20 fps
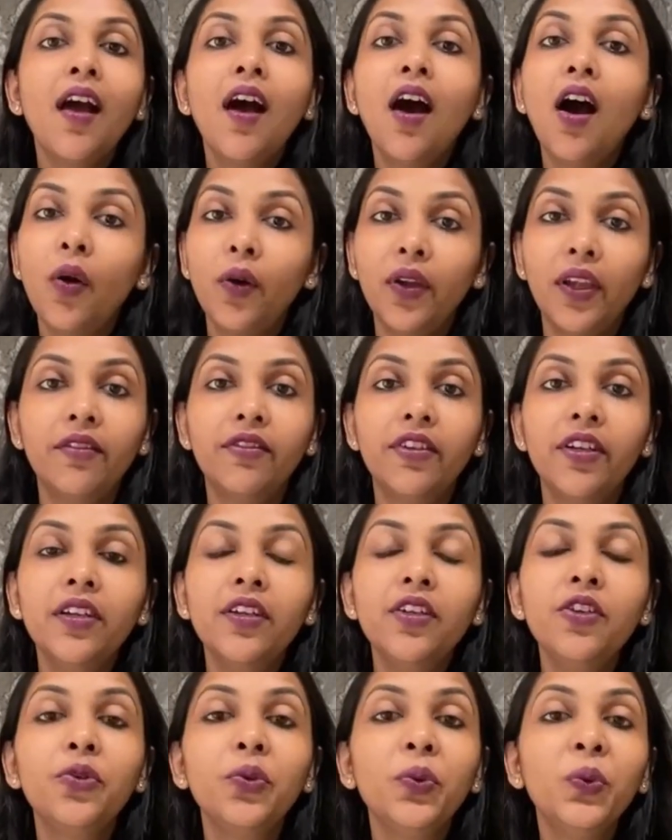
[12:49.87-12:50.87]
However,
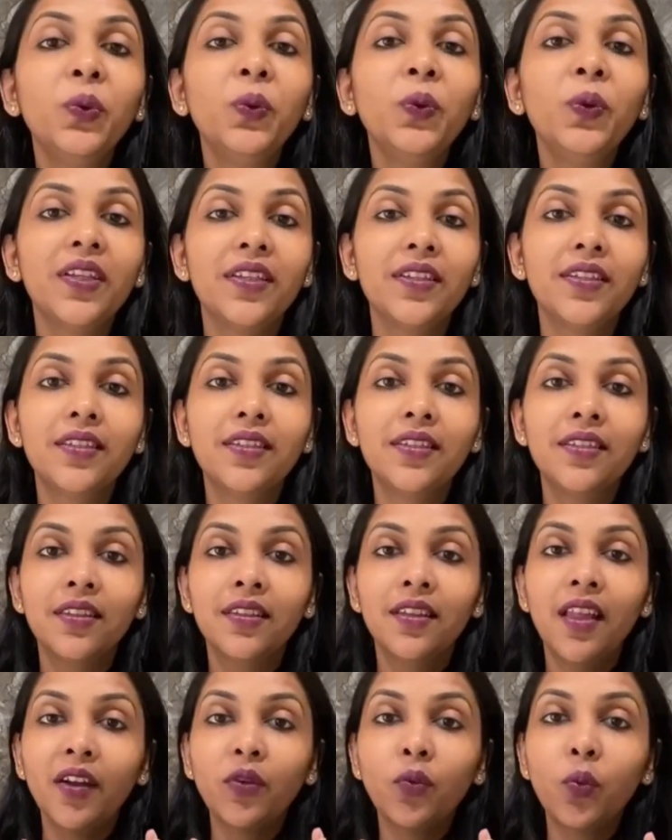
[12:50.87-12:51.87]
U is
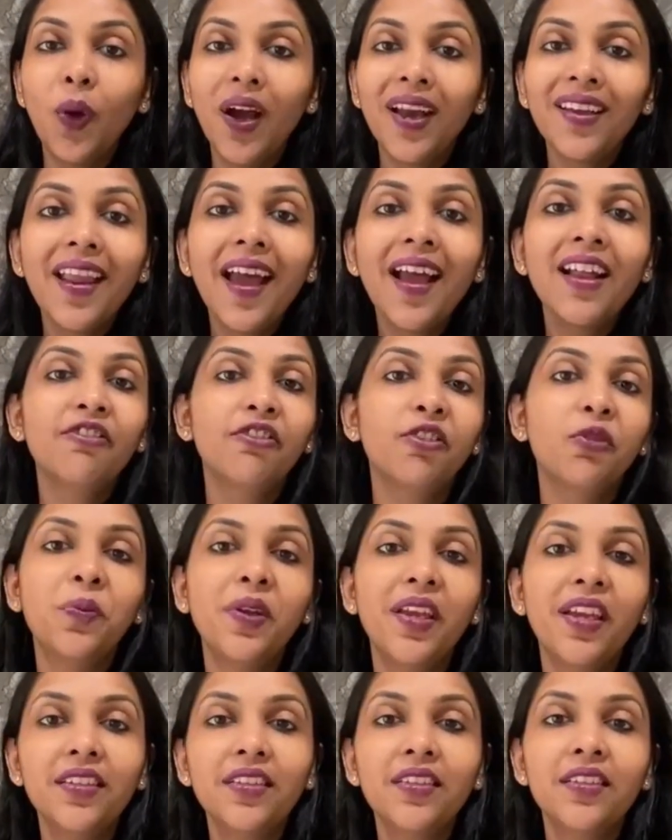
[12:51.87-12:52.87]
that one
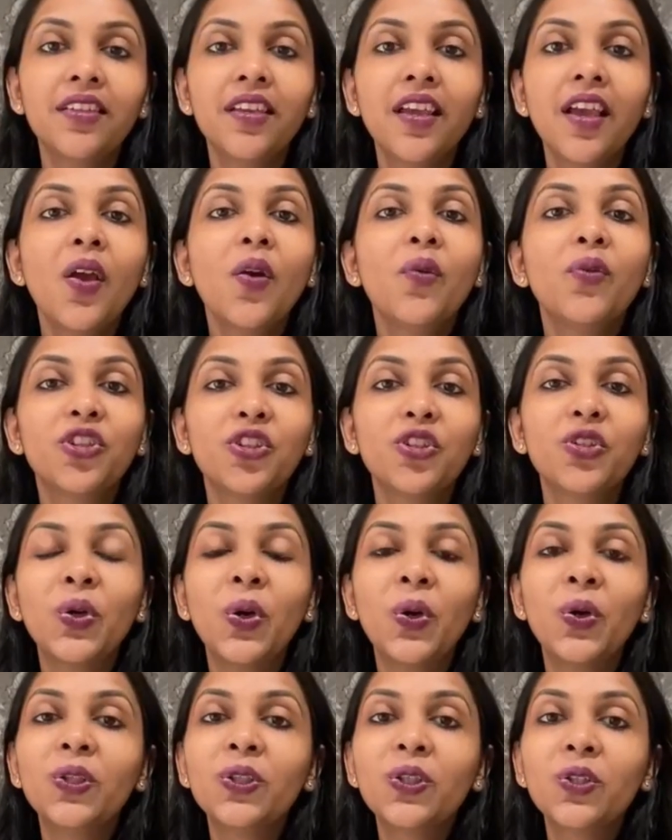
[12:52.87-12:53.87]
alphabet which is
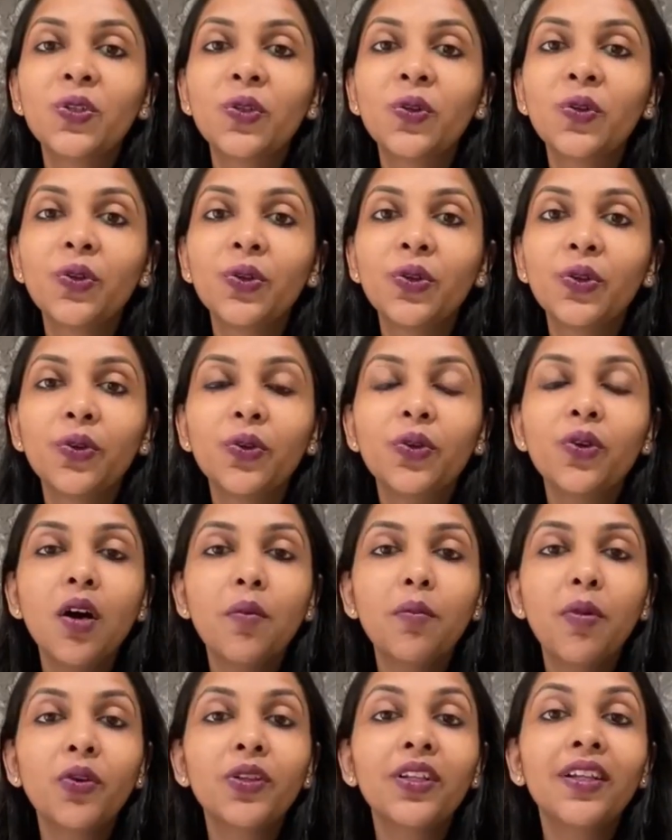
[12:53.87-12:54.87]
also,
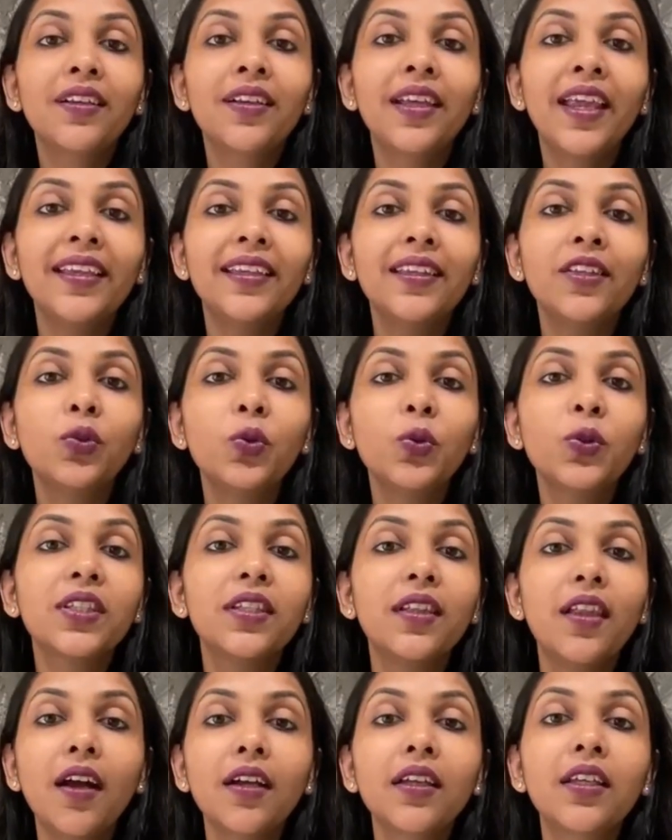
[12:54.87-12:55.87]
about getting those
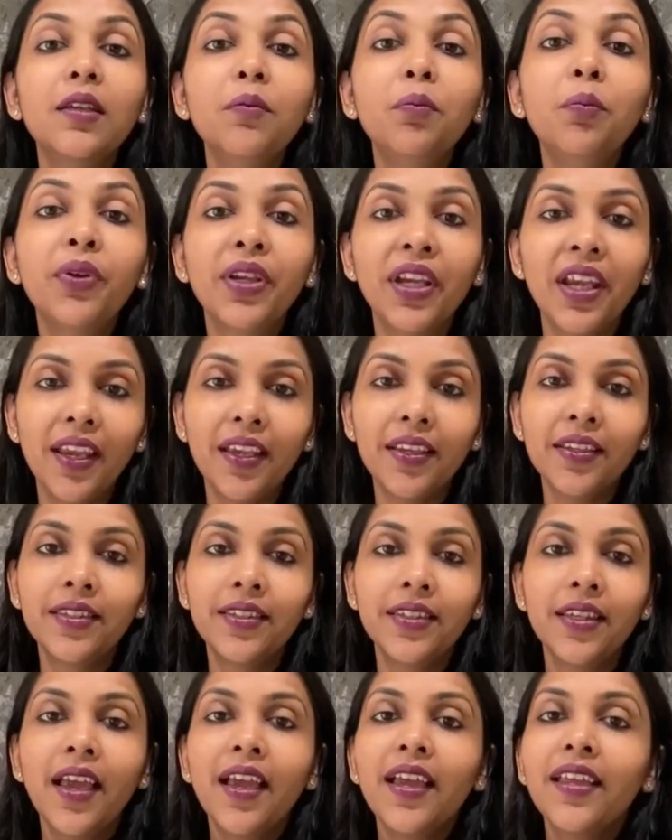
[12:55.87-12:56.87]
lucky
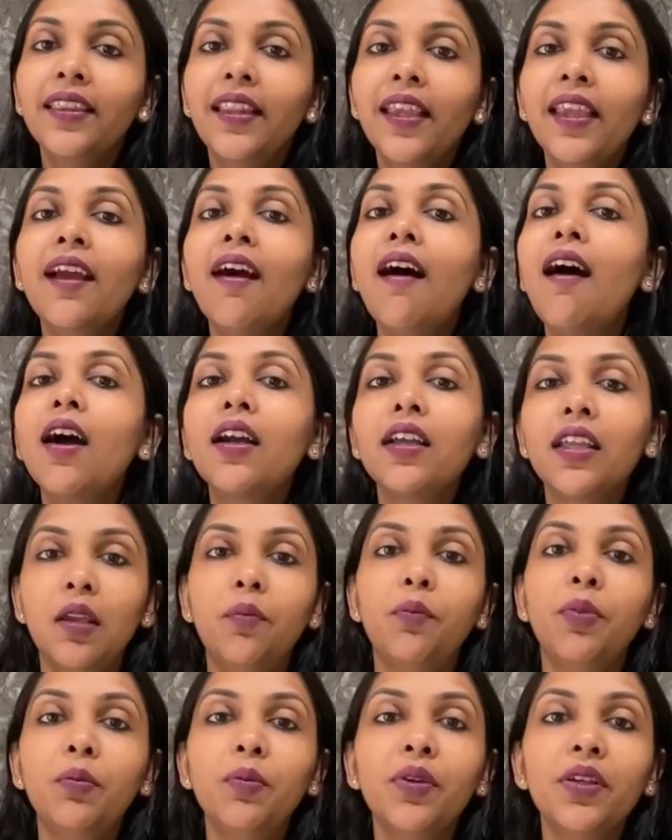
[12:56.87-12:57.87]
breaks. They are
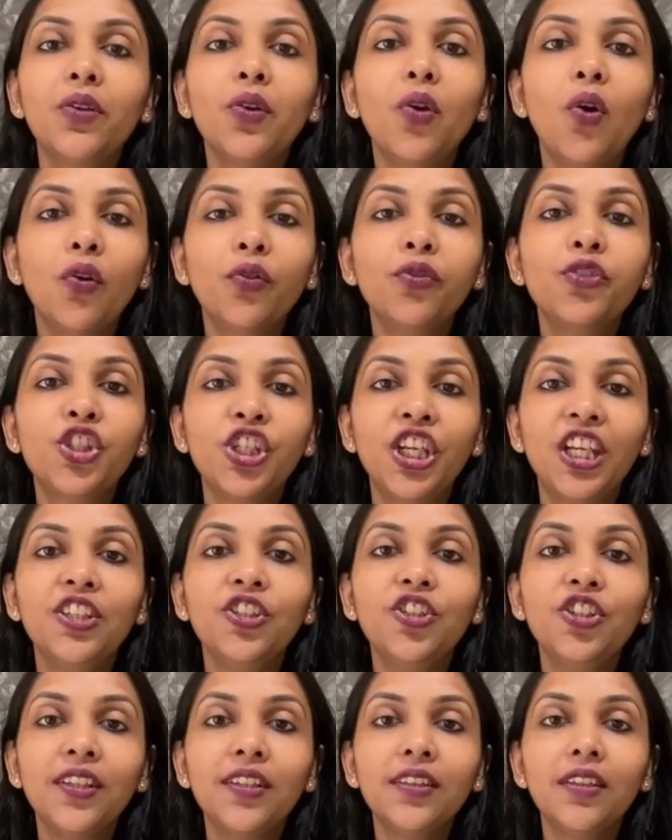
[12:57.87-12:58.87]
capable of
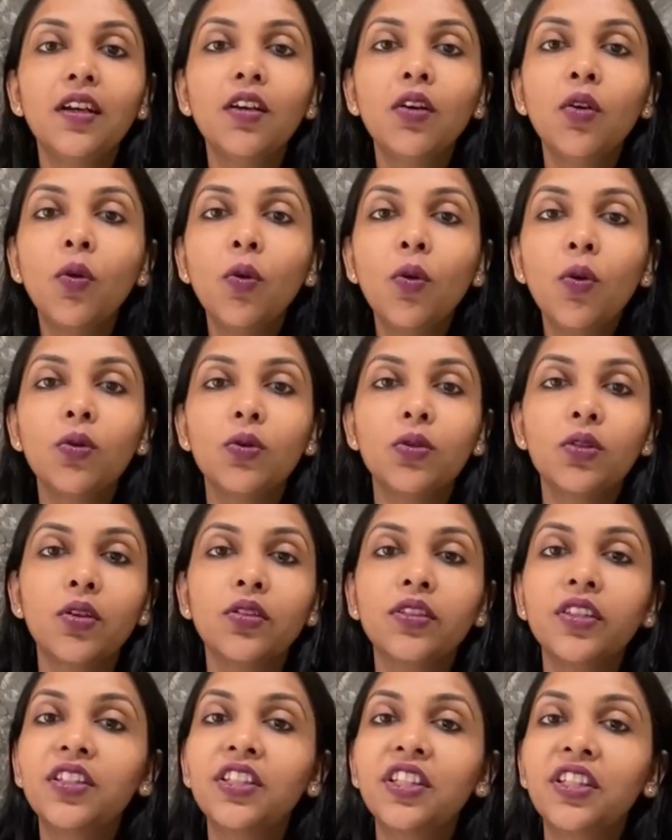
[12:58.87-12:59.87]
changing the course
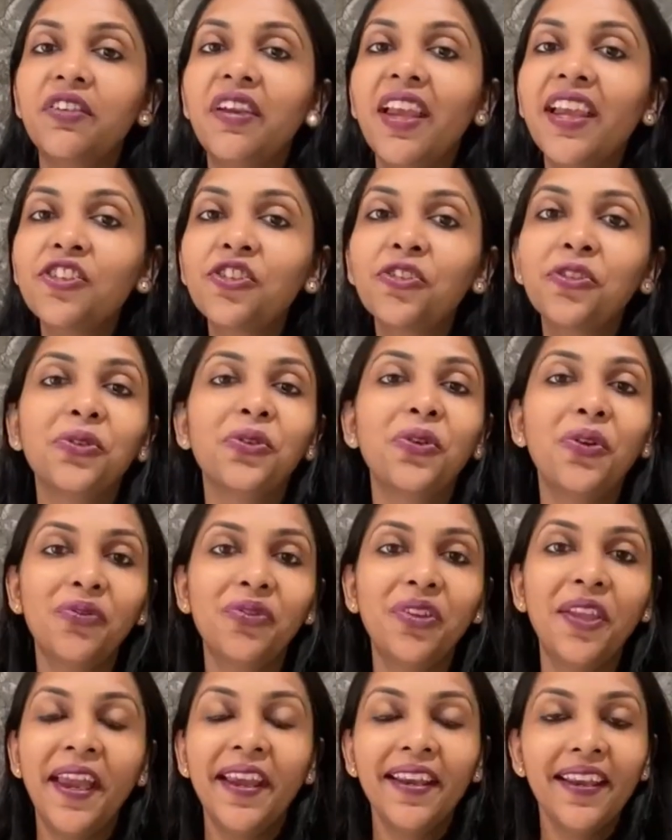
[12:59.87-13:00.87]
or the direction
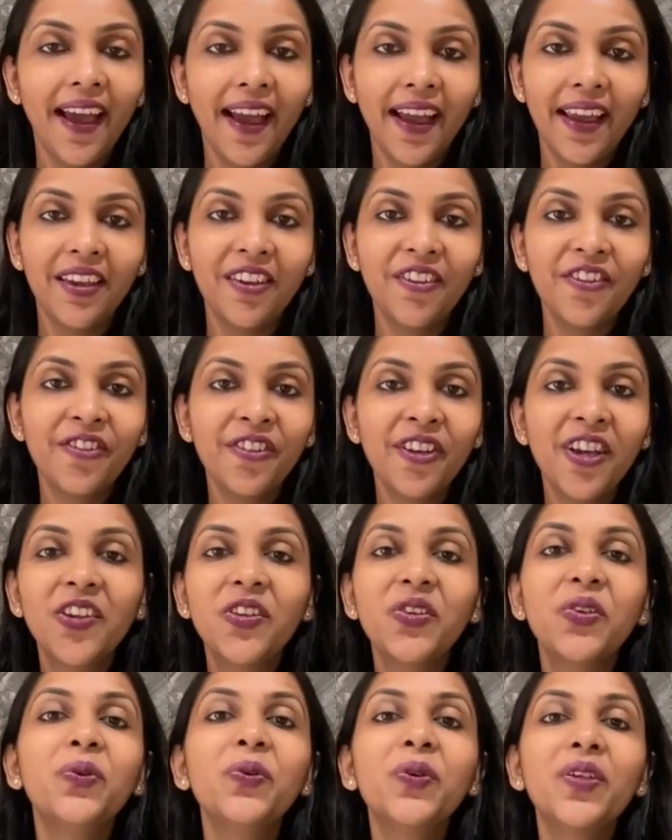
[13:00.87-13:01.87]
of their life.
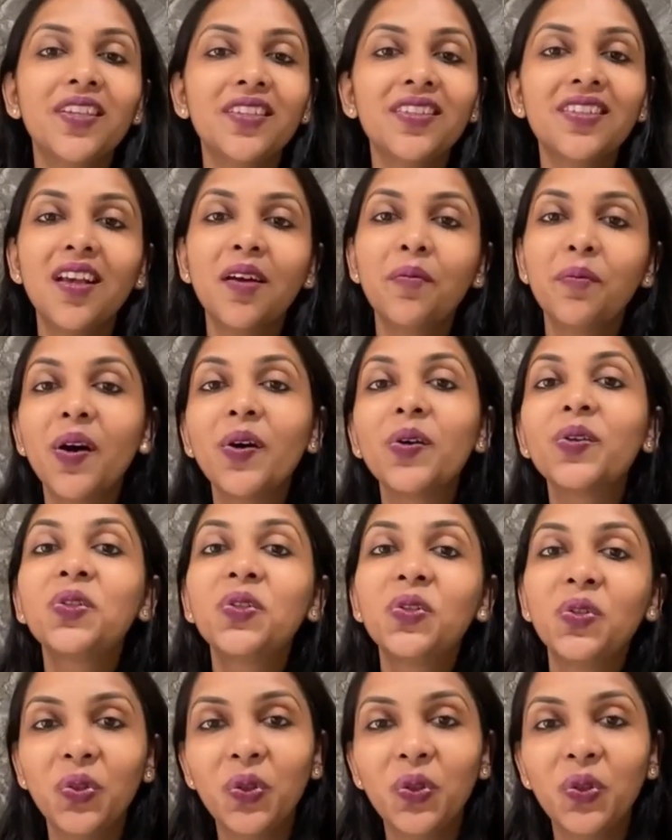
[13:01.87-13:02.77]
U is about